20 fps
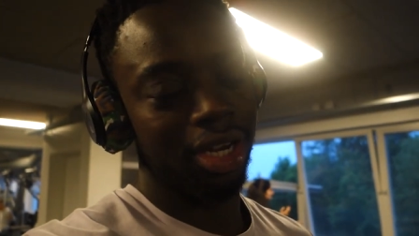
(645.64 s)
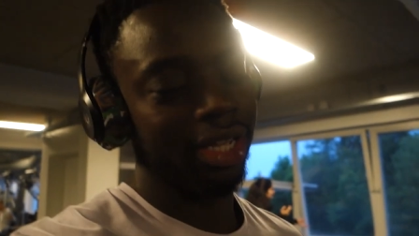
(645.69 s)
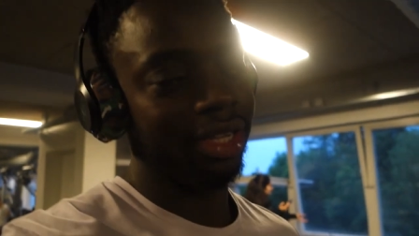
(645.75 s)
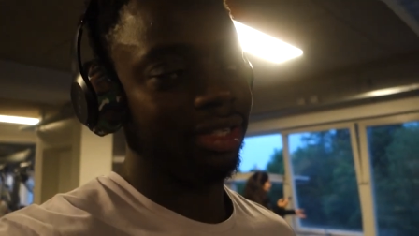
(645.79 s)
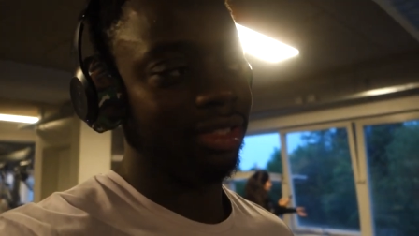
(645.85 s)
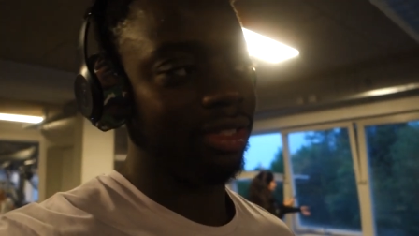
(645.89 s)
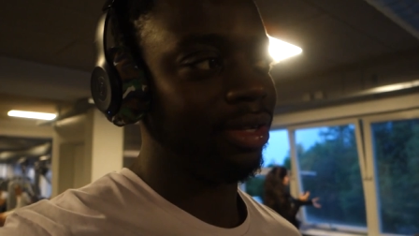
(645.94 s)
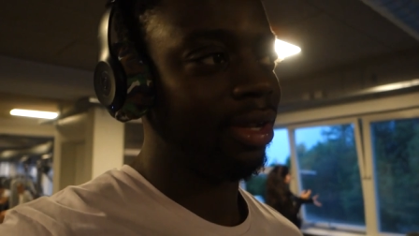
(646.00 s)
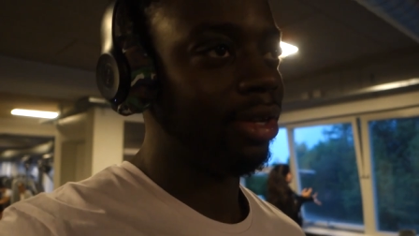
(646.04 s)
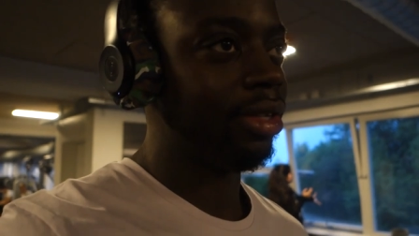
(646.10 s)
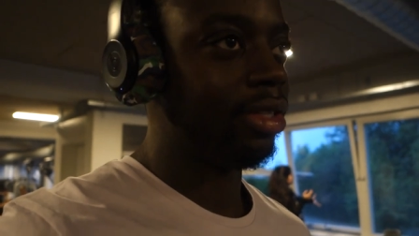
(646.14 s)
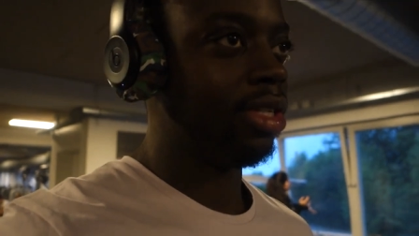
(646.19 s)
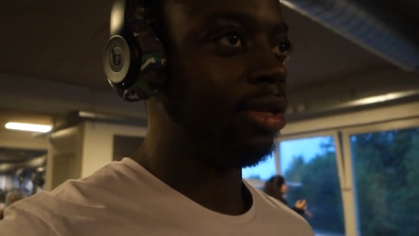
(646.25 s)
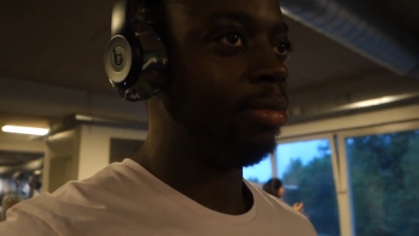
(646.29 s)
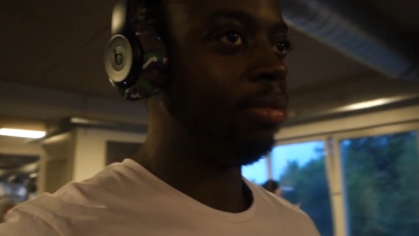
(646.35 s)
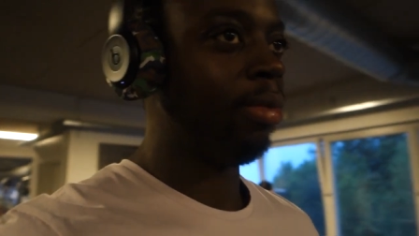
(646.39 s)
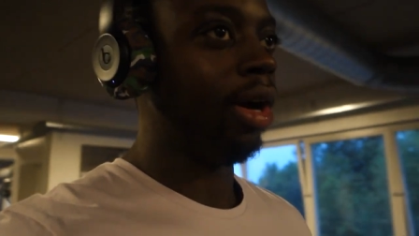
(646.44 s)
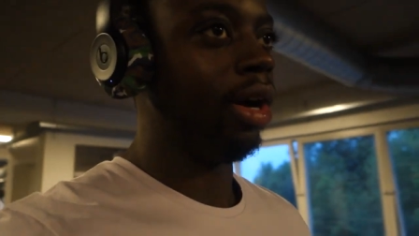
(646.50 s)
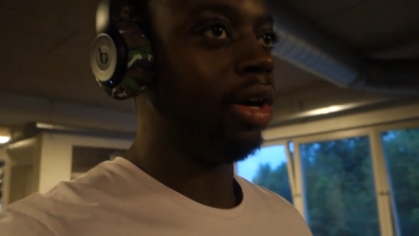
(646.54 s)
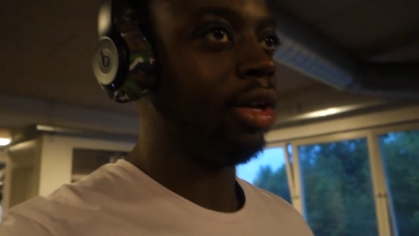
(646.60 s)
ladies and gents.
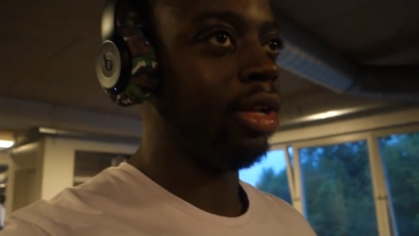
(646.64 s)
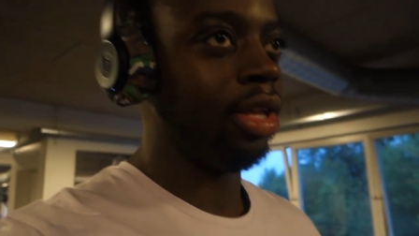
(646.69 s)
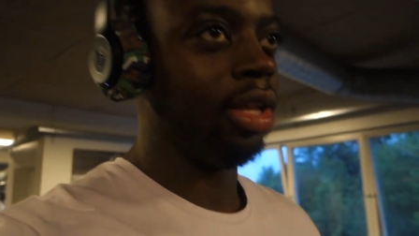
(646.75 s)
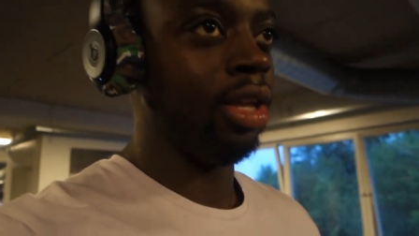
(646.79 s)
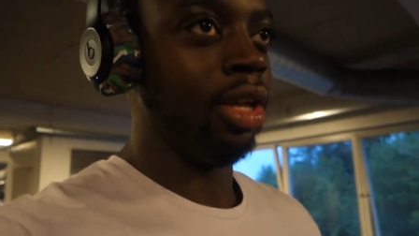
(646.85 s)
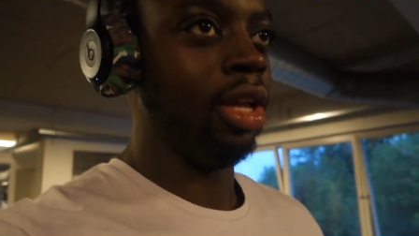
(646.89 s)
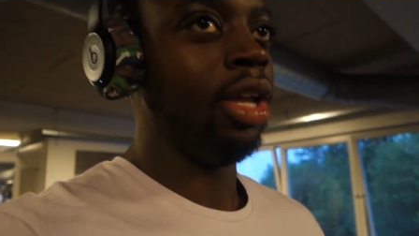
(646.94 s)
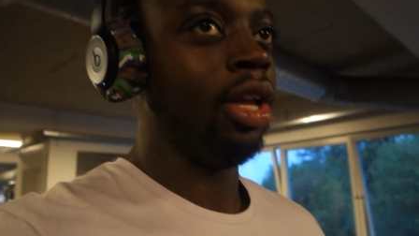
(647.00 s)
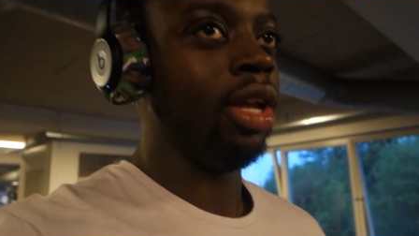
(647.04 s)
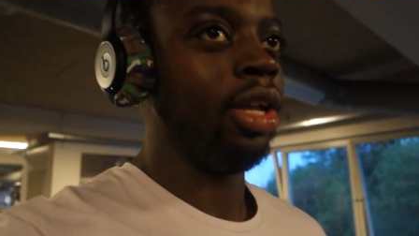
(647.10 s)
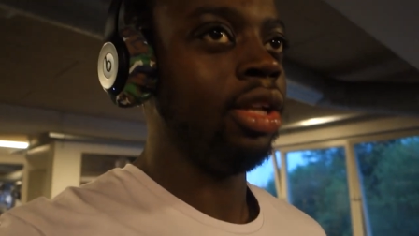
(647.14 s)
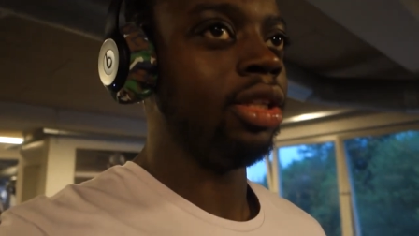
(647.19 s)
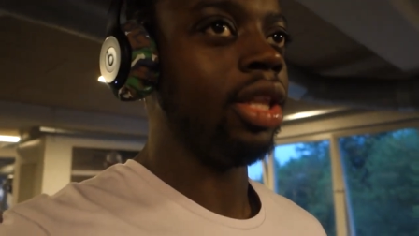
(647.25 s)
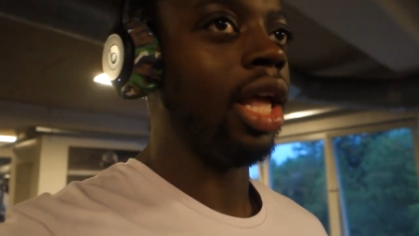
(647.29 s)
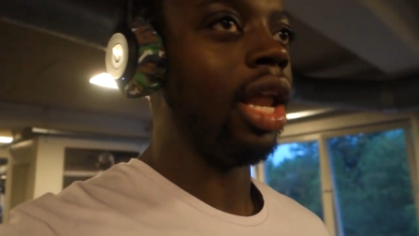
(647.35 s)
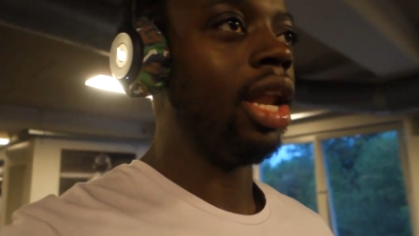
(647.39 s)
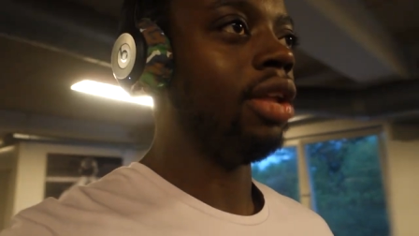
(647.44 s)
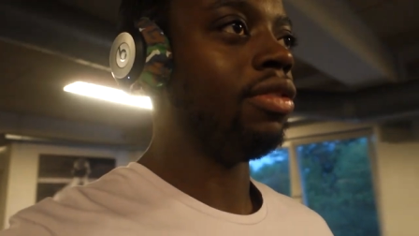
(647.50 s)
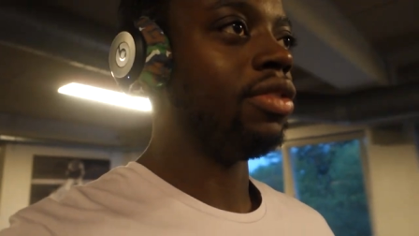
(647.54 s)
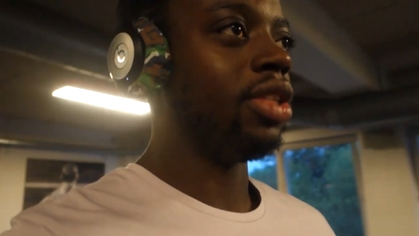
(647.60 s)
But
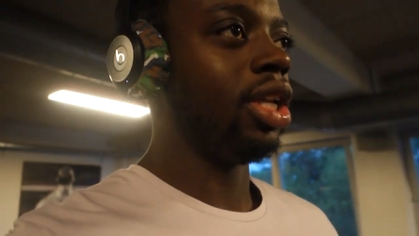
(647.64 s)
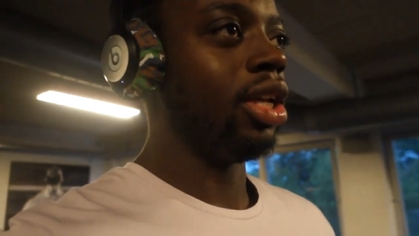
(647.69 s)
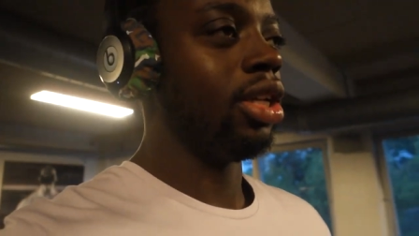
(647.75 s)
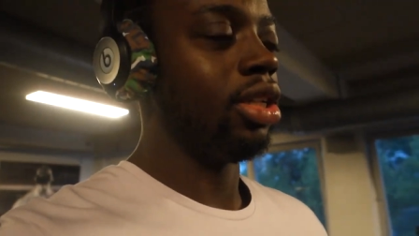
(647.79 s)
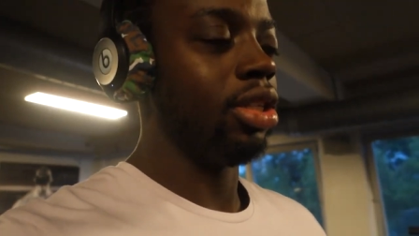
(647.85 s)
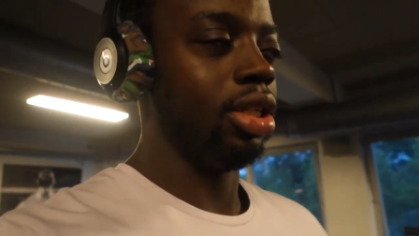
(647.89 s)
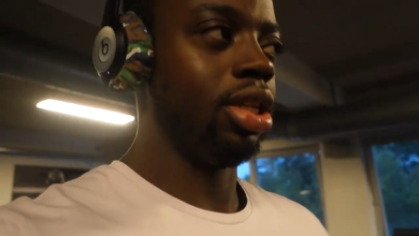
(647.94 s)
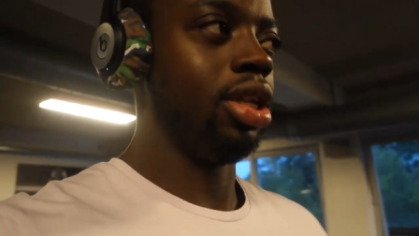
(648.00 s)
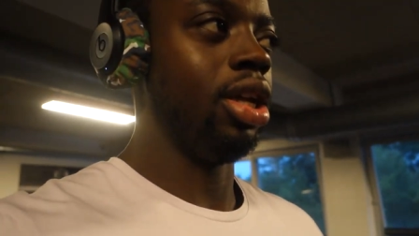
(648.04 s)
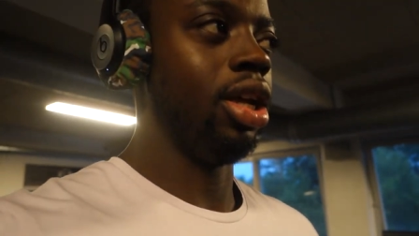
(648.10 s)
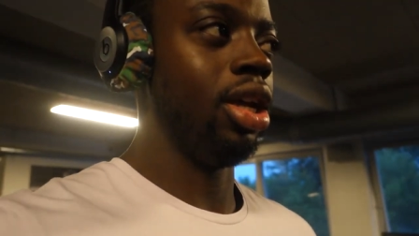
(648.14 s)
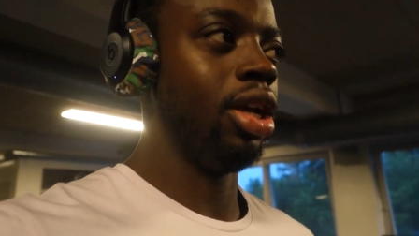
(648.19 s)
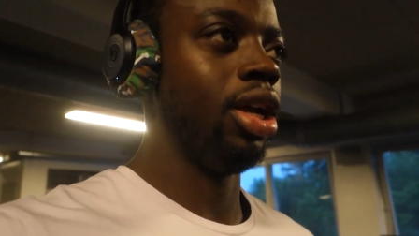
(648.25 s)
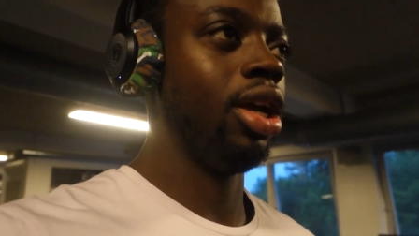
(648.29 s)
deadlifts it is,